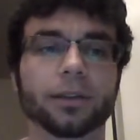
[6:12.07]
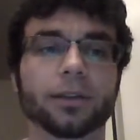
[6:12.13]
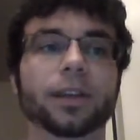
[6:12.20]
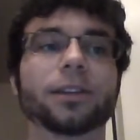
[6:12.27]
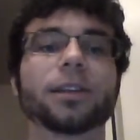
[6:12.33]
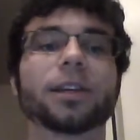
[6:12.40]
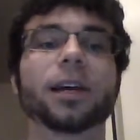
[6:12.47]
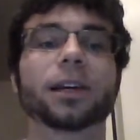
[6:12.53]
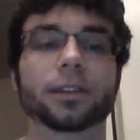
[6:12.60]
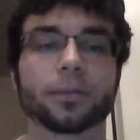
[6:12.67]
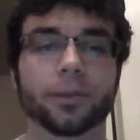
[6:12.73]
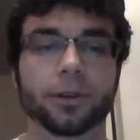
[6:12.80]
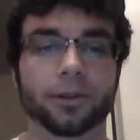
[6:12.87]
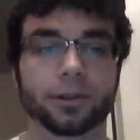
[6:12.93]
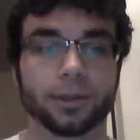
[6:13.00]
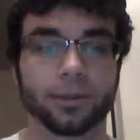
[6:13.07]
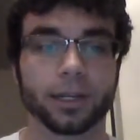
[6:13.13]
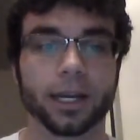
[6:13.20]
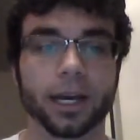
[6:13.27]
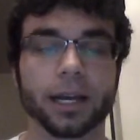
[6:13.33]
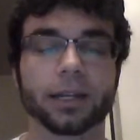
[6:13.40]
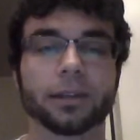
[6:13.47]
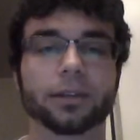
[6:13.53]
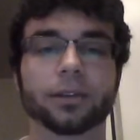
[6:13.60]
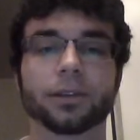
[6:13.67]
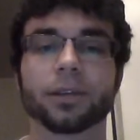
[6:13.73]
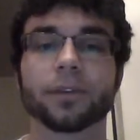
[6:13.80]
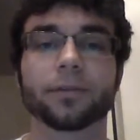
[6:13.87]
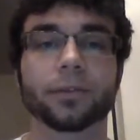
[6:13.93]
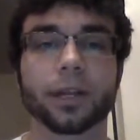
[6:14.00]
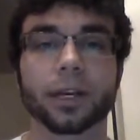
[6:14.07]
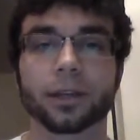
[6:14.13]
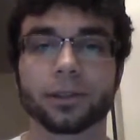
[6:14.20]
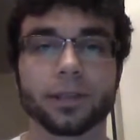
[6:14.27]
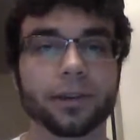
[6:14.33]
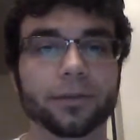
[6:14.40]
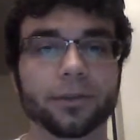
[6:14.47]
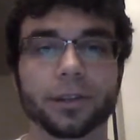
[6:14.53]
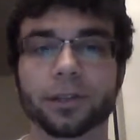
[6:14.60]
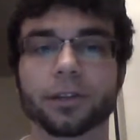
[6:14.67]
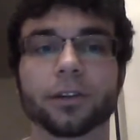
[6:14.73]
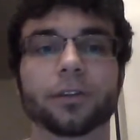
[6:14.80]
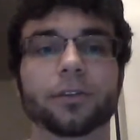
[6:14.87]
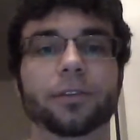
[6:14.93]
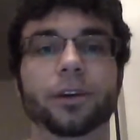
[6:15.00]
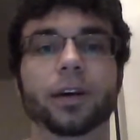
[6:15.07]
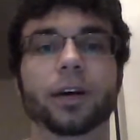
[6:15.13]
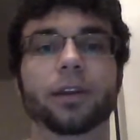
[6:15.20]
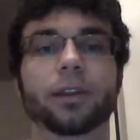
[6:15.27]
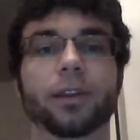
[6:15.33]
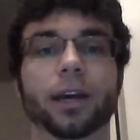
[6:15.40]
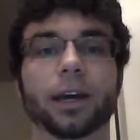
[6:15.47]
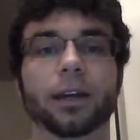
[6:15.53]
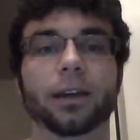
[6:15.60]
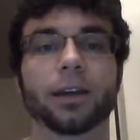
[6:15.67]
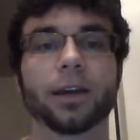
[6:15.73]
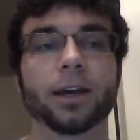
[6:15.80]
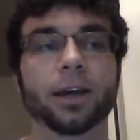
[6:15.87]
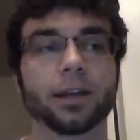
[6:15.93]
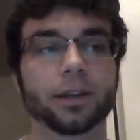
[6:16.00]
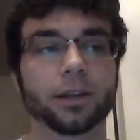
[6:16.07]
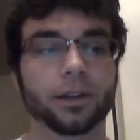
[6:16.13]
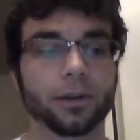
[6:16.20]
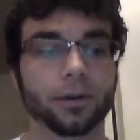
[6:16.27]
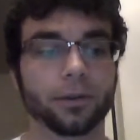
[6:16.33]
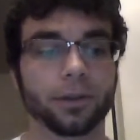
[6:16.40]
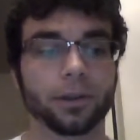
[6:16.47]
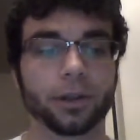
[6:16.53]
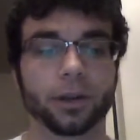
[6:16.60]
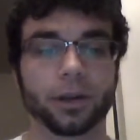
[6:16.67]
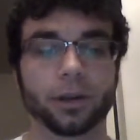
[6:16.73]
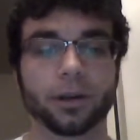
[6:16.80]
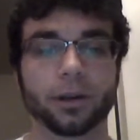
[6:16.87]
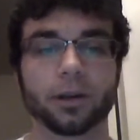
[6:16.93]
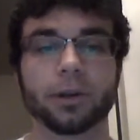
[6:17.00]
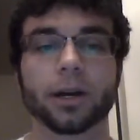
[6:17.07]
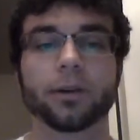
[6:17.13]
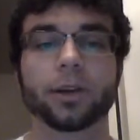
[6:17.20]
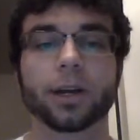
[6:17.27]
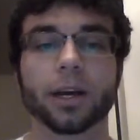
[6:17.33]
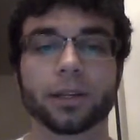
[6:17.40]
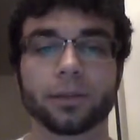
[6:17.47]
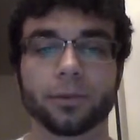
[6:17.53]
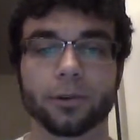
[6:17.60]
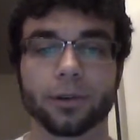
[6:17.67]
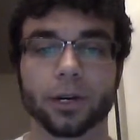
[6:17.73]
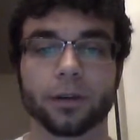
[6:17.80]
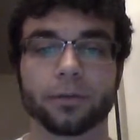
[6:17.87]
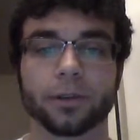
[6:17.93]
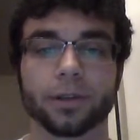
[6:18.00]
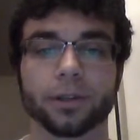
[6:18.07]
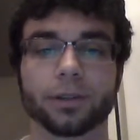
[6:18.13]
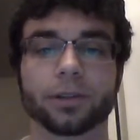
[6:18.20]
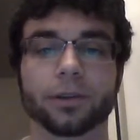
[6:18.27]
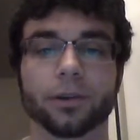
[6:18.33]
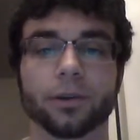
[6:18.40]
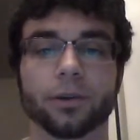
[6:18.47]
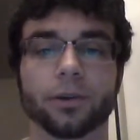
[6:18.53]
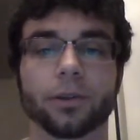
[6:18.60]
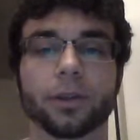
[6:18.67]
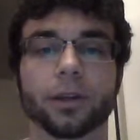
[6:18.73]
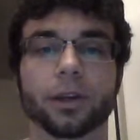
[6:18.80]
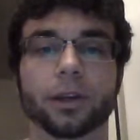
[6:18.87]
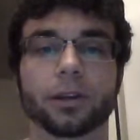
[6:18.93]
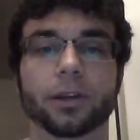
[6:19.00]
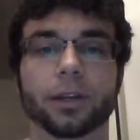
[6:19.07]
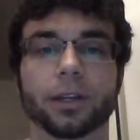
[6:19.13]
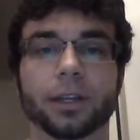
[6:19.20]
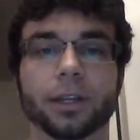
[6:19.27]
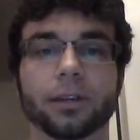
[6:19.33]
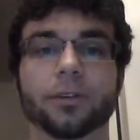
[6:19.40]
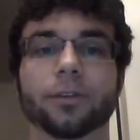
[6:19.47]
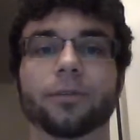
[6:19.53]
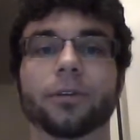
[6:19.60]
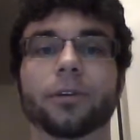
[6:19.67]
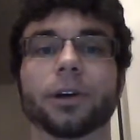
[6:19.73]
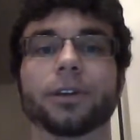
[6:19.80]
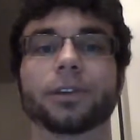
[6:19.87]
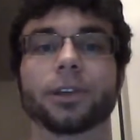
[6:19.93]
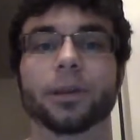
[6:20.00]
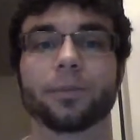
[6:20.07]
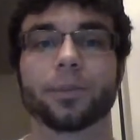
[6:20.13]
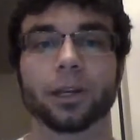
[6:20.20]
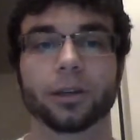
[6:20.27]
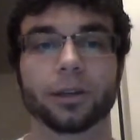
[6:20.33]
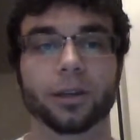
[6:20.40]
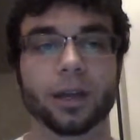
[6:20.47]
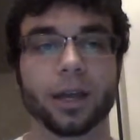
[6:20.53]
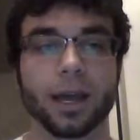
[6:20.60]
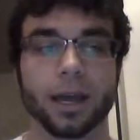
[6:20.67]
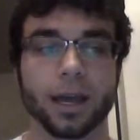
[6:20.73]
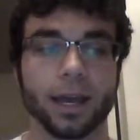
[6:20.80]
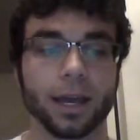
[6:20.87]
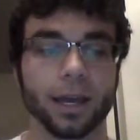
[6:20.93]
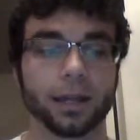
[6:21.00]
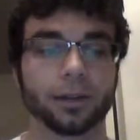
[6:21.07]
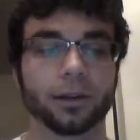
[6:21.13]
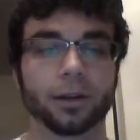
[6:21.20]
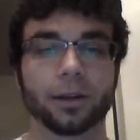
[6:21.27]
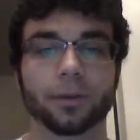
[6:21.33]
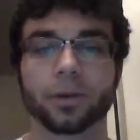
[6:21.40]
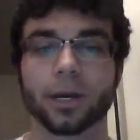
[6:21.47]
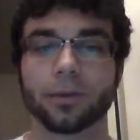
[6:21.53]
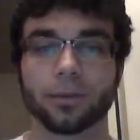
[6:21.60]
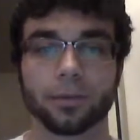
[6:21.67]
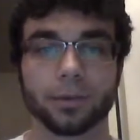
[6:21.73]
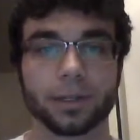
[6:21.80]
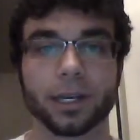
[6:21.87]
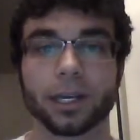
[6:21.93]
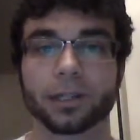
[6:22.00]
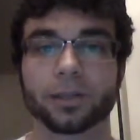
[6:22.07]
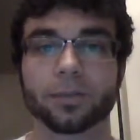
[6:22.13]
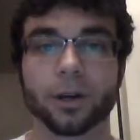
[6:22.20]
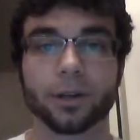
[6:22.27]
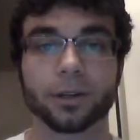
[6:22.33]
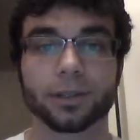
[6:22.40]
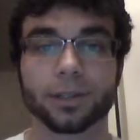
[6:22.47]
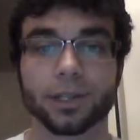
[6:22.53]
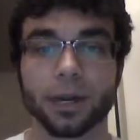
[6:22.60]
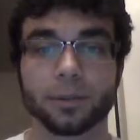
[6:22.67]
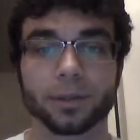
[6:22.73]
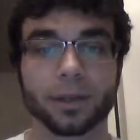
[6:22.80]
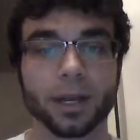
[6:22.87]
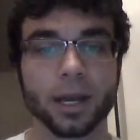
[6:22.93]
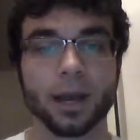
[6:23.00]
in the Eskimo exhibit, I definitely could have thought that, they're around ice more often, so they're gonna need to avoid slipping, and they're gonna probably take smaller steps.